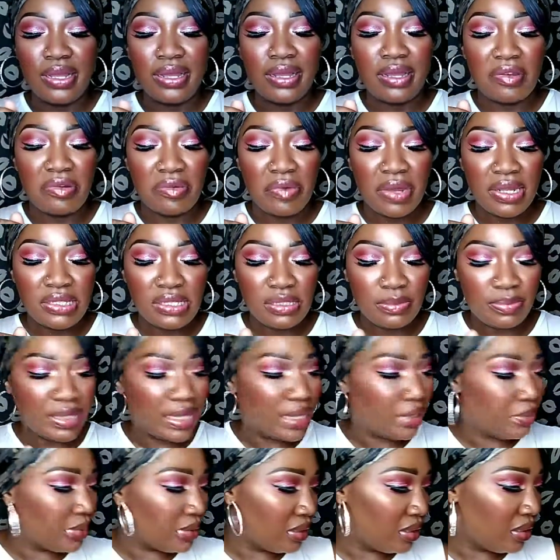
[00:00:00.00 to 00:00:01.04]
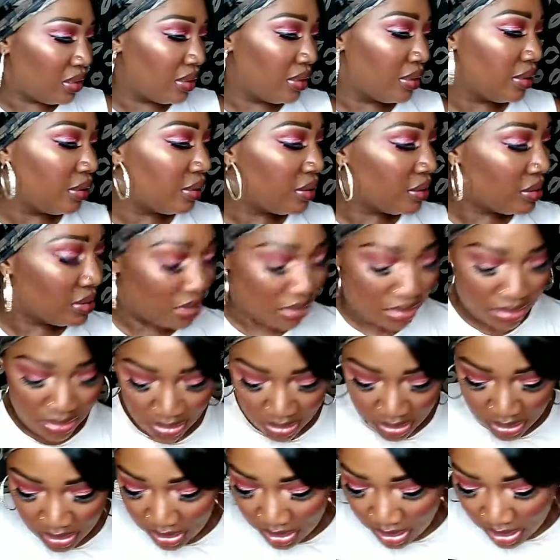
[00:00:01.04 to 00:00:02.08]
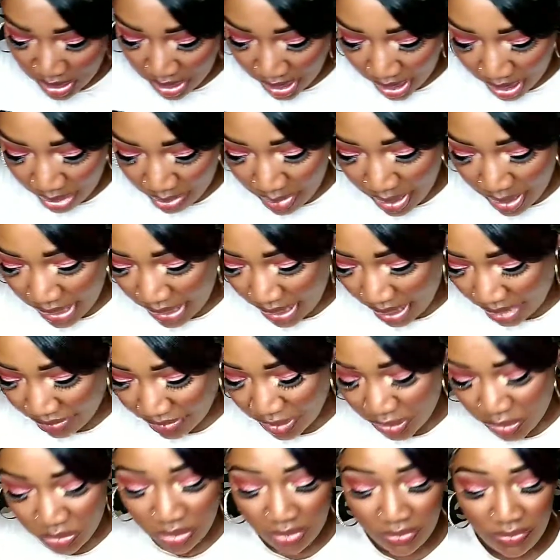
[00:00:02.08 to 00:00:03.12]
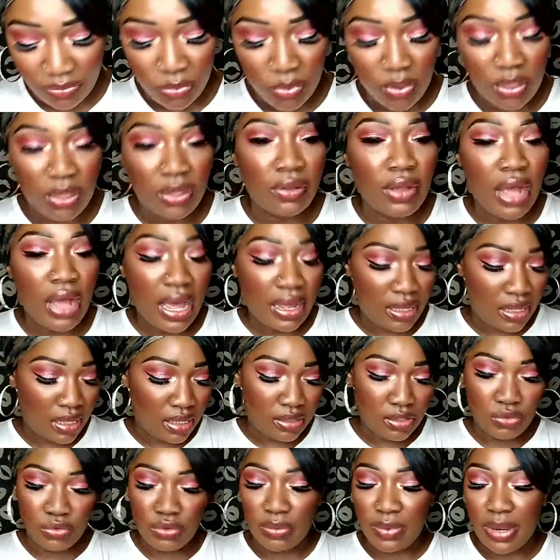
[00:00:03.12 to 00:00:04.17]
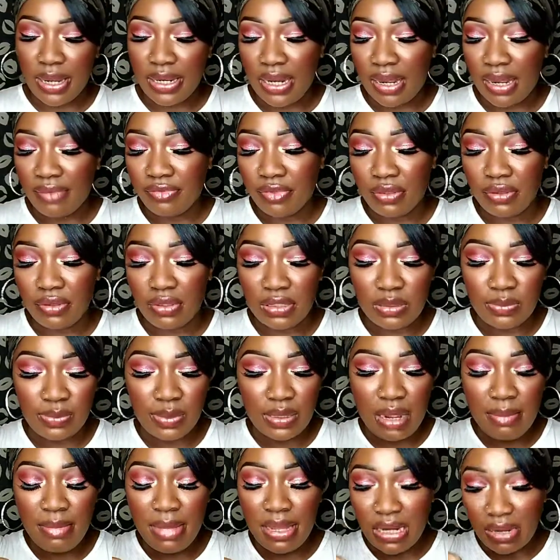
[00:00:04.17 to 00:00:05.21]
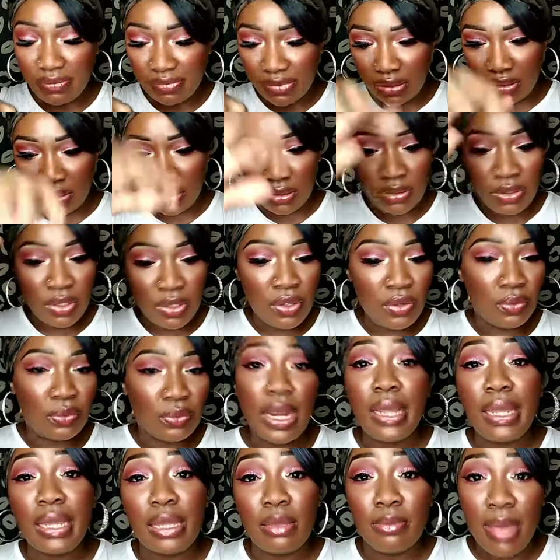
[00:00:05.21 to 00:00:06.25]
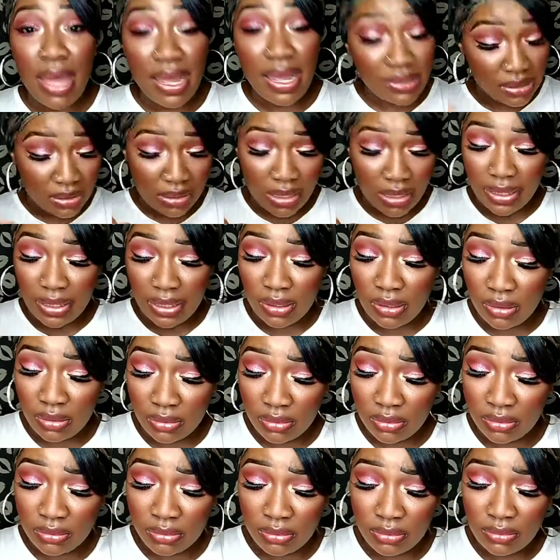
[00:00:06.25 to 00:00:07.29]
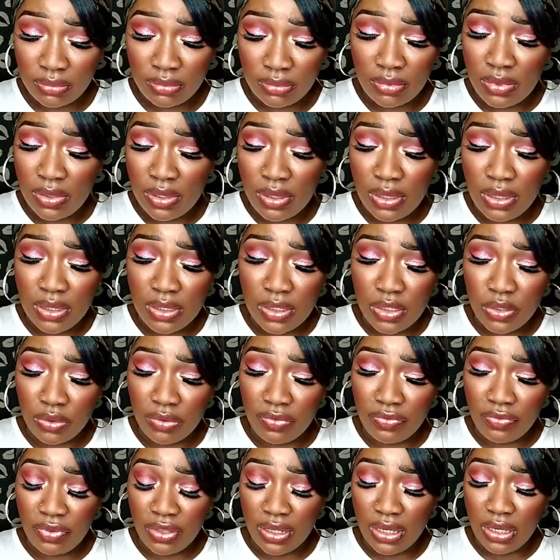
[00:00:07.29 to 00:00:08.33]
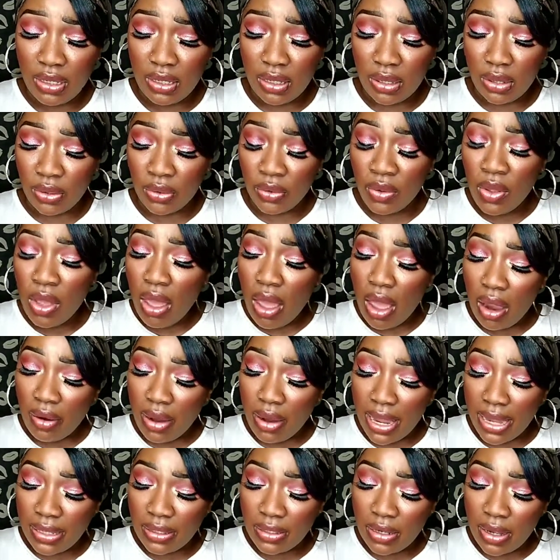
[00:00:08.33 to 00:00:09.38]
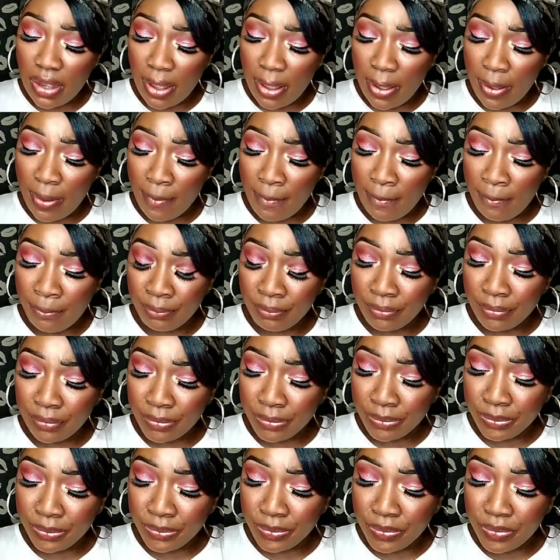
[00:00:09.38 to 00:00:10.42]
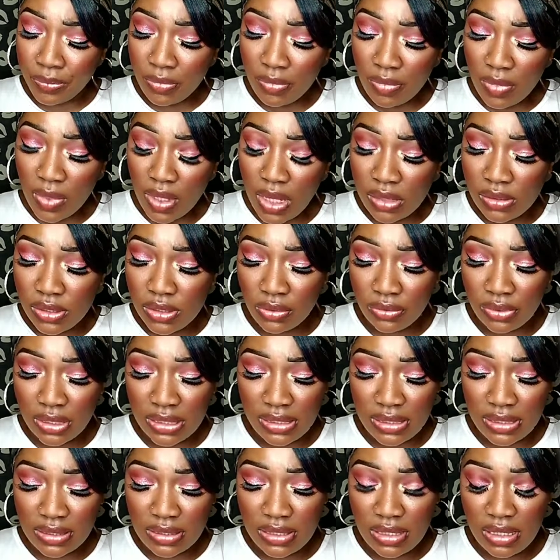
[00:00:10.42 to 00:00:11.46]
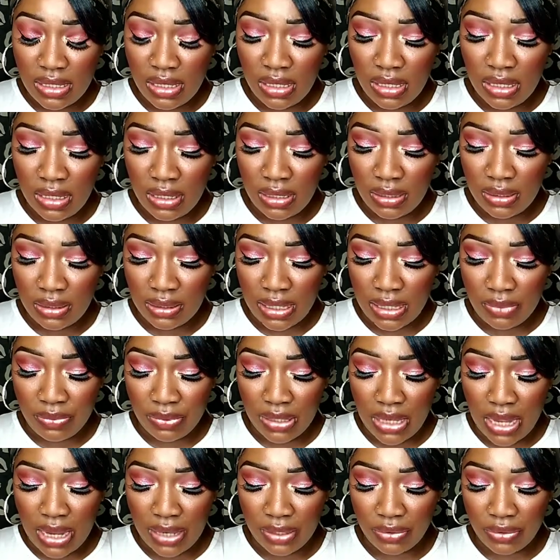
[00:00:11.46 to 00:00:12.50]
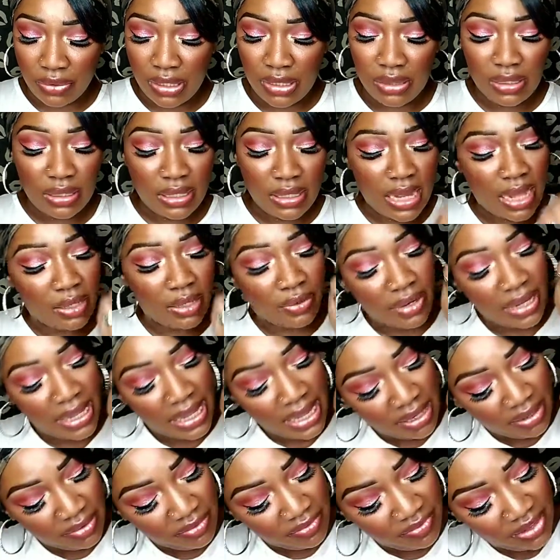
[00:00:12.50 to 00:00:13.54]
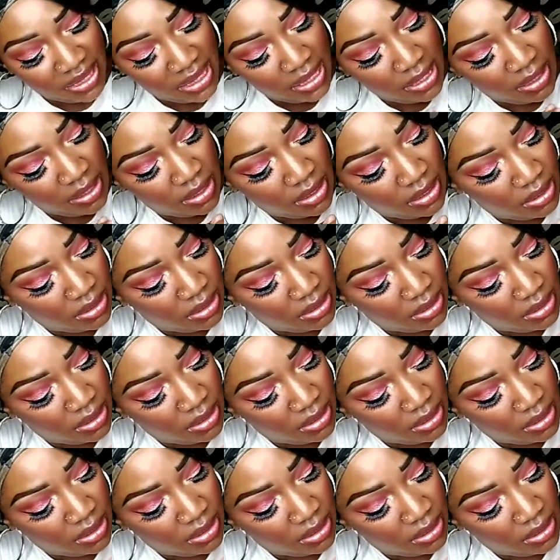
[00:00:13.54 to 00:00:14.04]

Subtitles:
I can't wait to play with these. I might have to do a, well, I can't do it right after this, but I might have to, when I get back tonight, do a video. All right, so this is the liquid liner in the color Envy.